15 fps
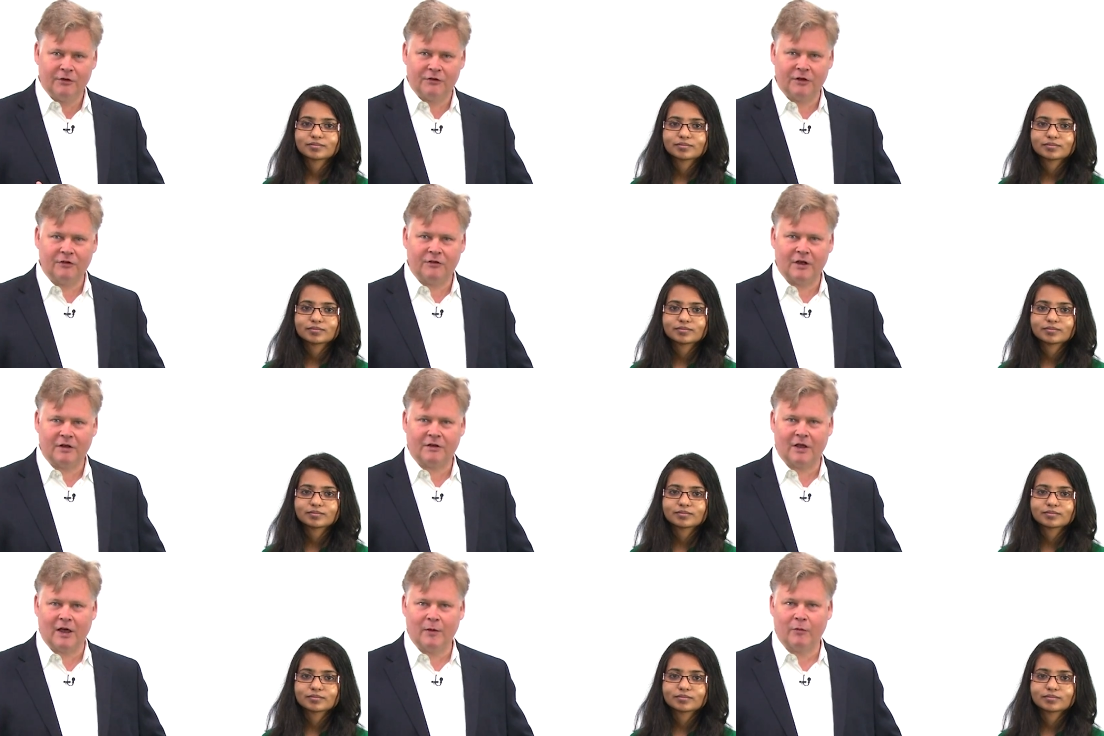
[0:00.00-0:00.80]
Speaker 1: Since
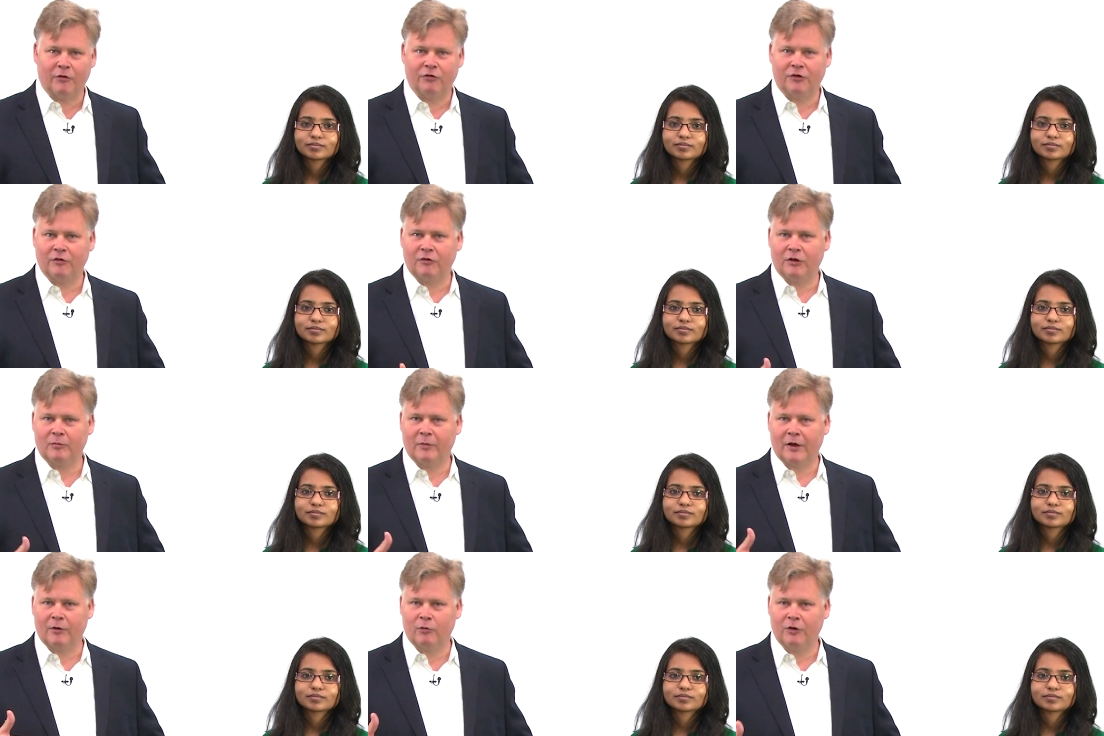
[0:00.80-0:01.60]
that time, I've
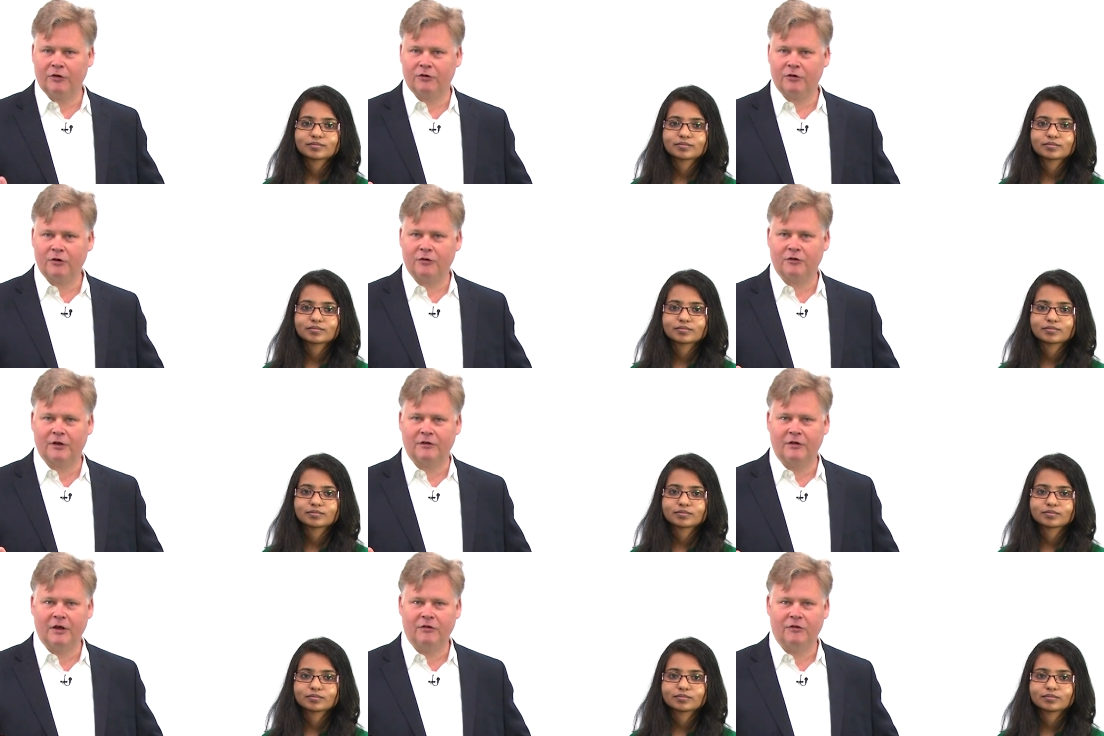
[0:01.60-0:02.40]
shifted my research and